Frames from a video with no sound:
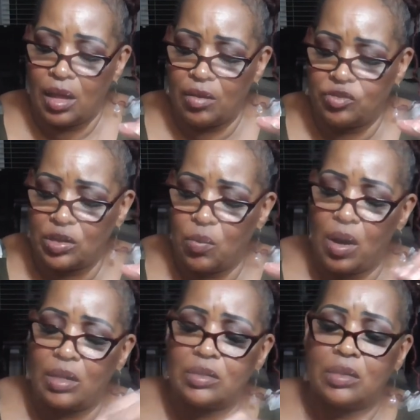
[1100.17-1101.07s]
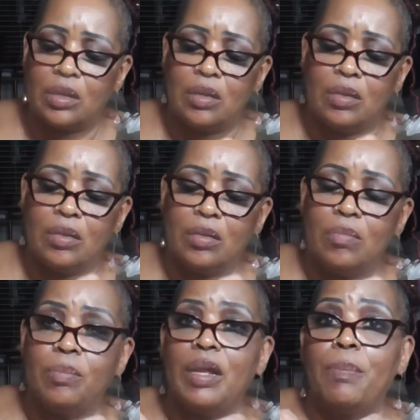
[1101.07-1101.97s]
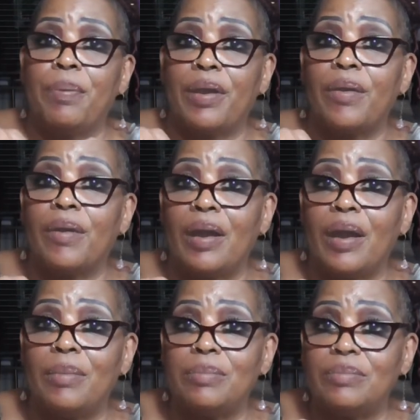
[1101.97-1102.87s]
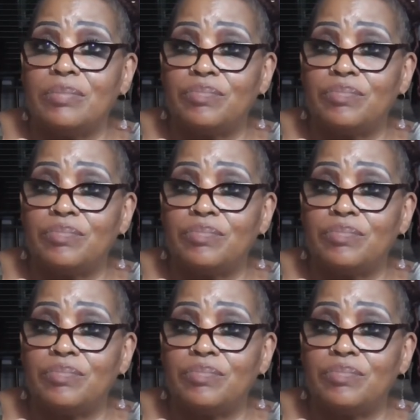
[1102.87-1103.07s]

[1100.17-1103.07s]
if she wanted me to pick her up.